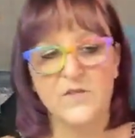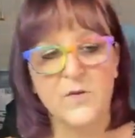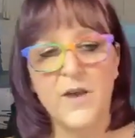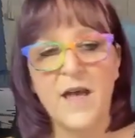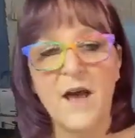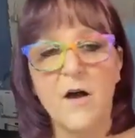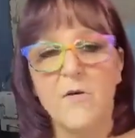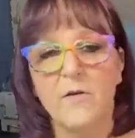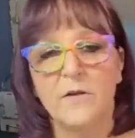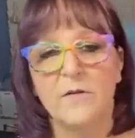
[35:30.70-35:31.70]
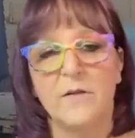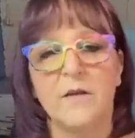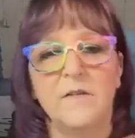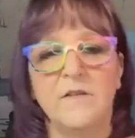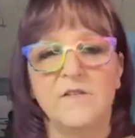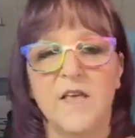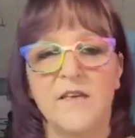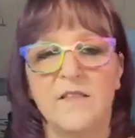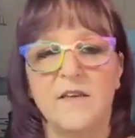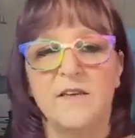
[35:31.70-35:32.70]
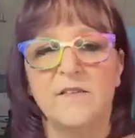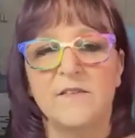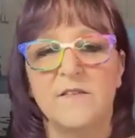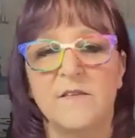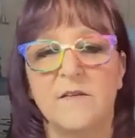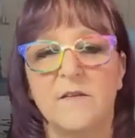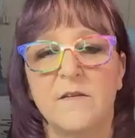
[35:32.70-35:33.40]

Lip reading: So now it looks like this.